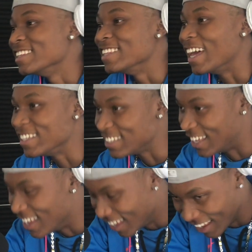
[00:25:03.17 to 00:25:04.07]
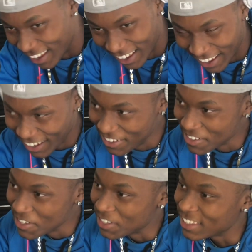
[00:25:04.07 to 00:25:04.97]
like,
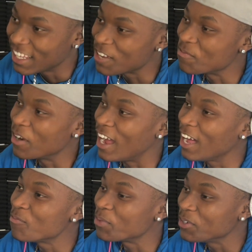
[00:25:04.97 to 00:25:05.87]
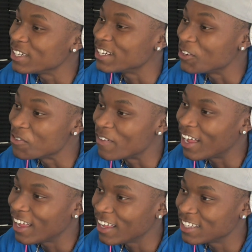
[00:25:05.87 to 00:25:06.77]
bro, I pulled it over my
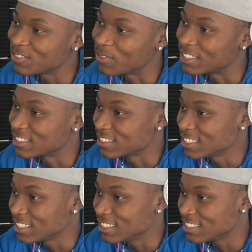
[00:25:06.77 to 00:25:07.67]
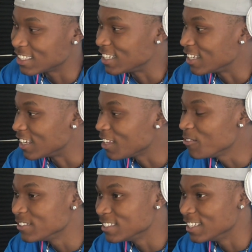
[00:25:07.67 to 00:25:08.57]
eyes, bro, so you couldn't see. He
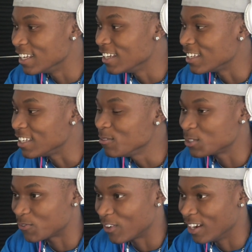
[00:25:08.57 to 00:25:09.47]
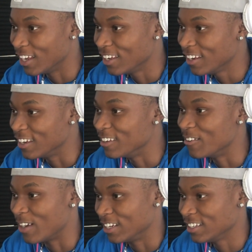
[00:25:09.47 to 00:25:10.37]
was in there, he was fried, and then
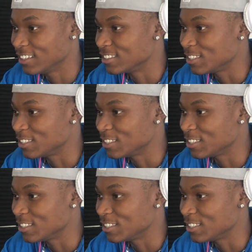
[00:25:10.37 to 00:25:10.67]
right there.